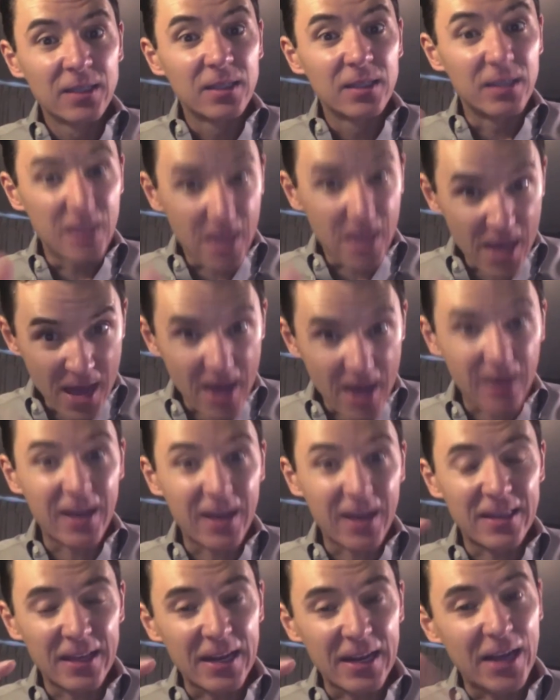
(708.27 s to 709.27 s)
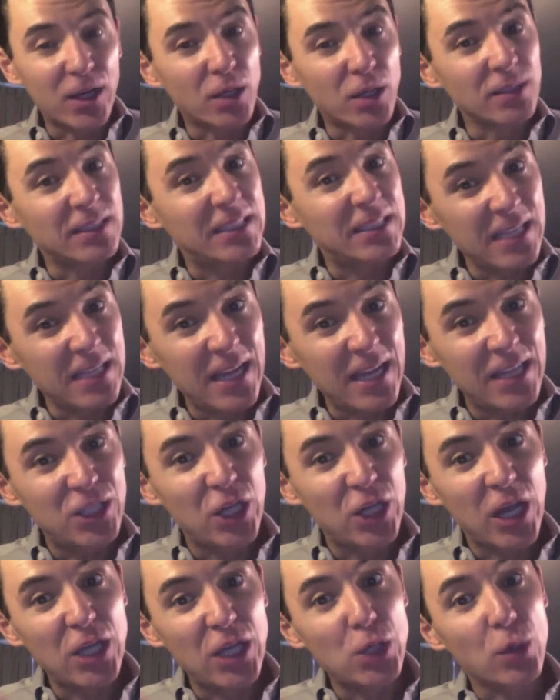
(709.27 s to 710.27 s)
yeah, and then I call
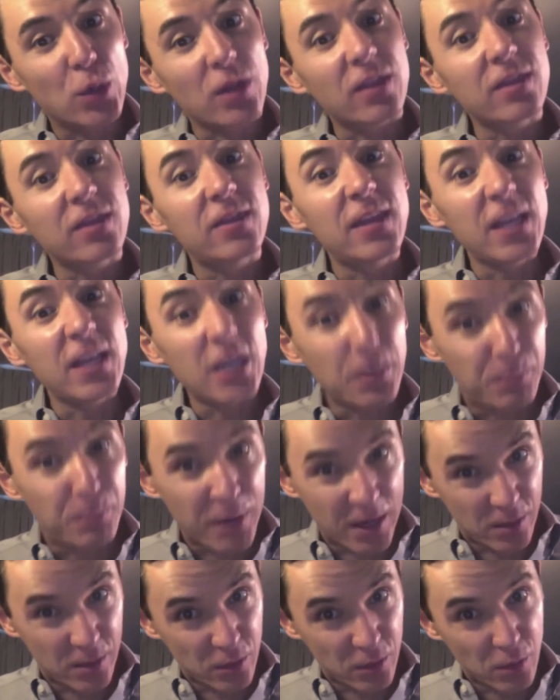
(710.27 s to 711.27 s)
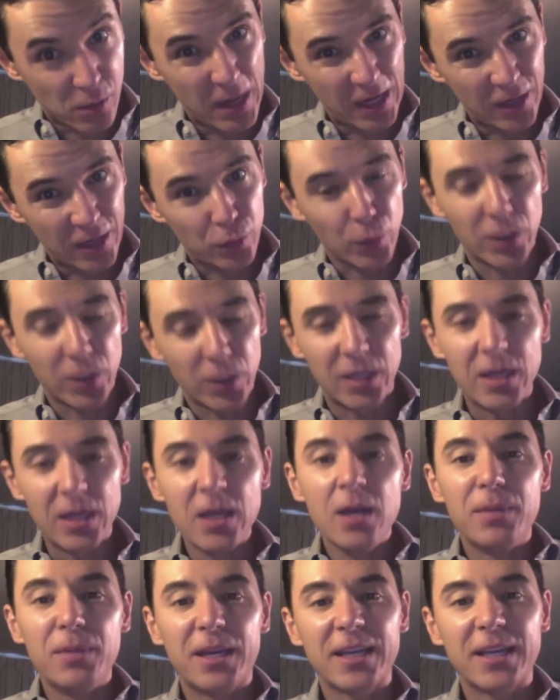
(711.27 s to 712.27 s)
DHA your Think Better omega three
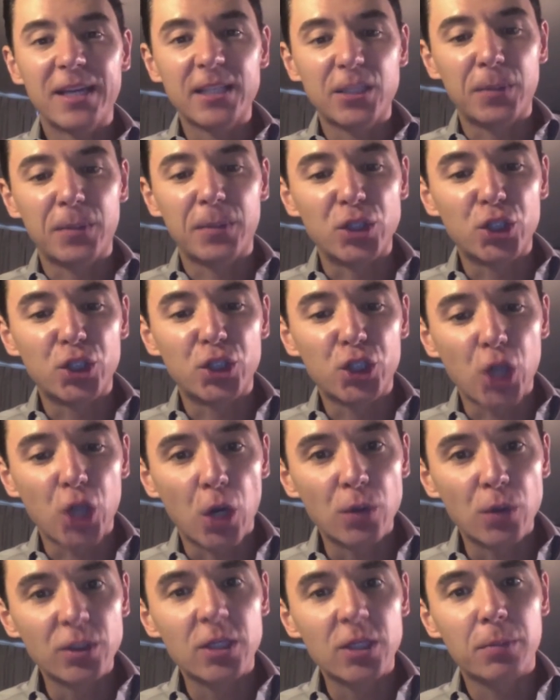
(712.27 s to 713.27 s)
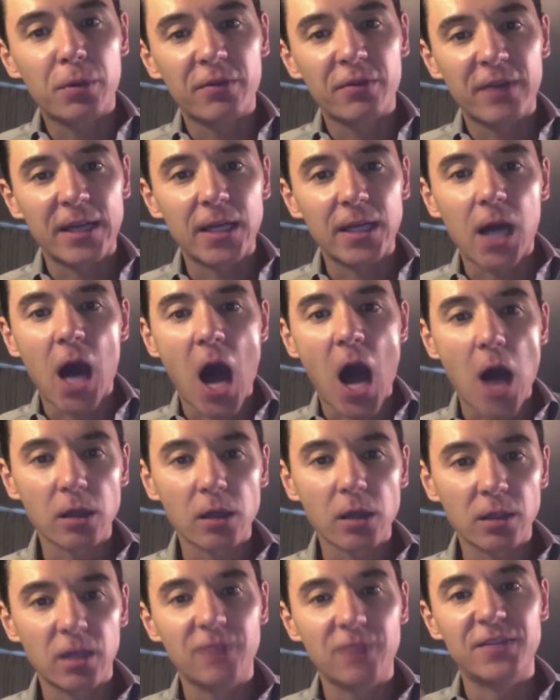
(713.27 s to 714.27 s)
okay. because it's been shown to prevent
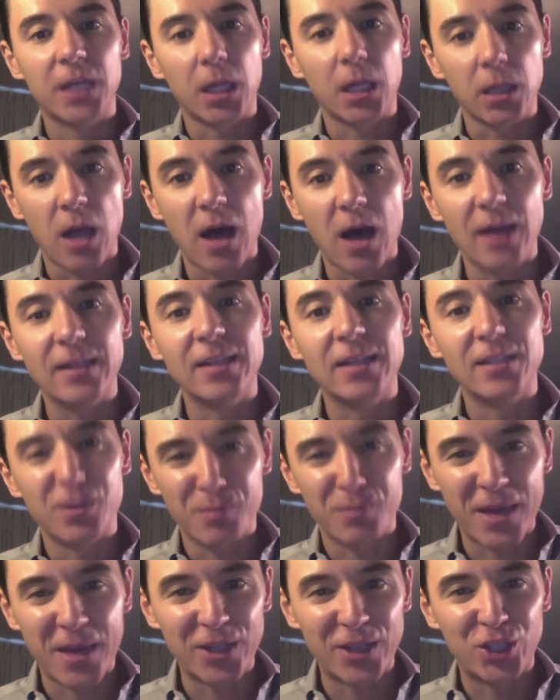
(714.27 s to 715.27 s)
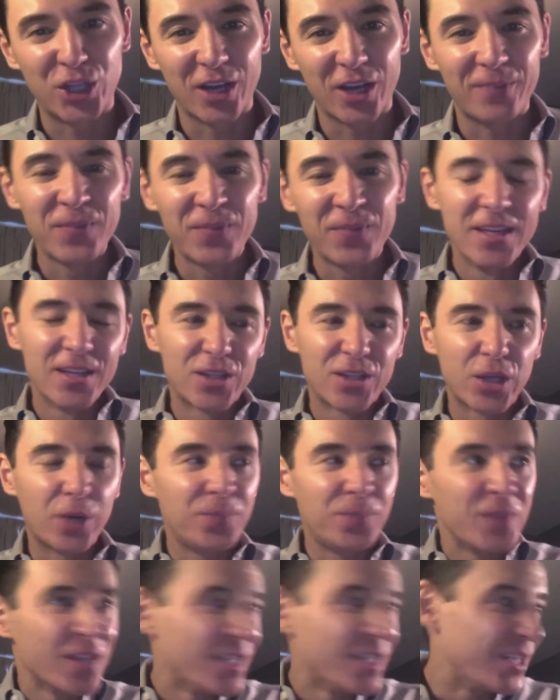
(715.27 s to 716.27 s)
cognitive decline and dementia.
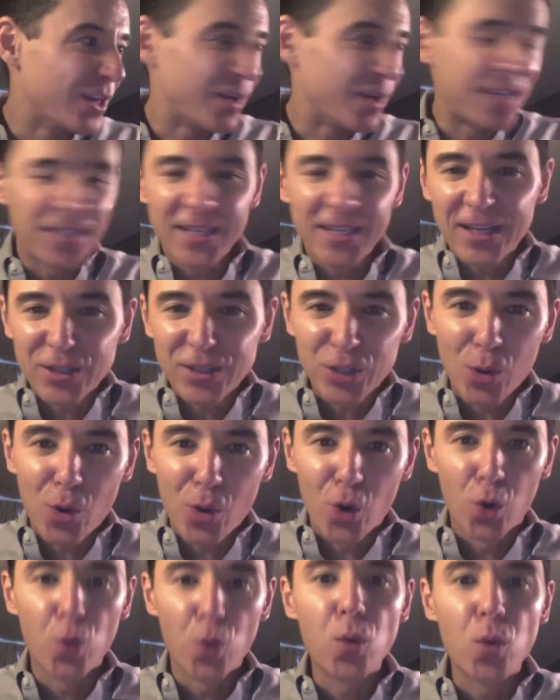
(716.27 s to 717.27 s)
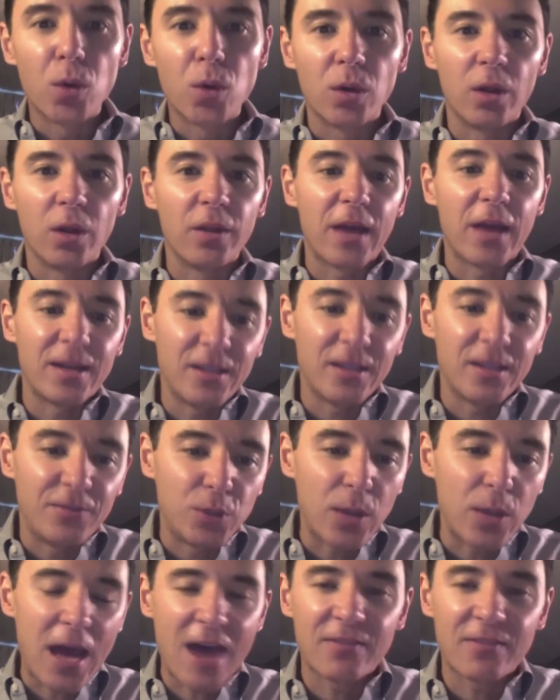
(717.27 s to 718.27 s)
So you know, isn't it so cool that if
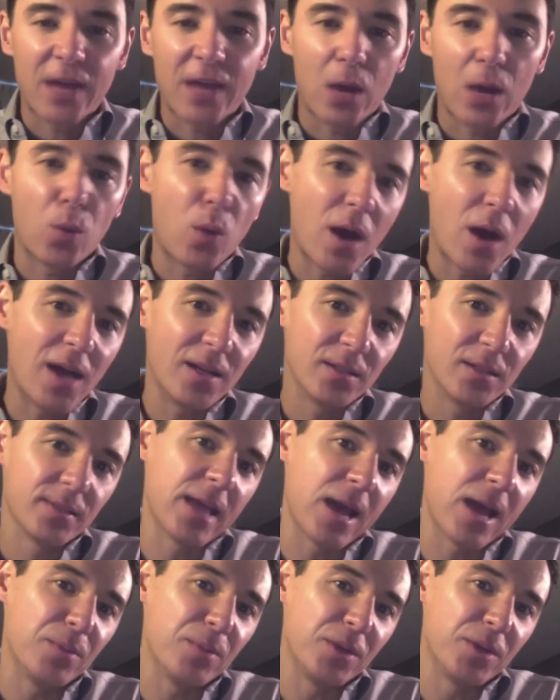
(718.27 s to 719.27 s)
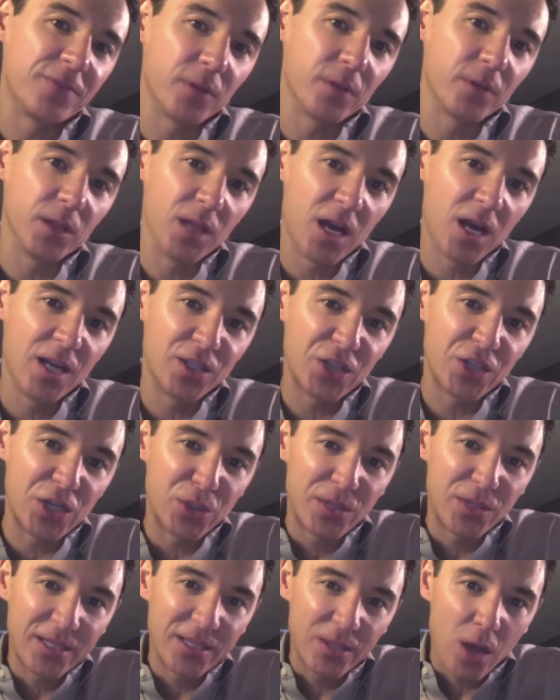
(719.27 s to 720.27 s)
you have that wild salmon for lunch and you get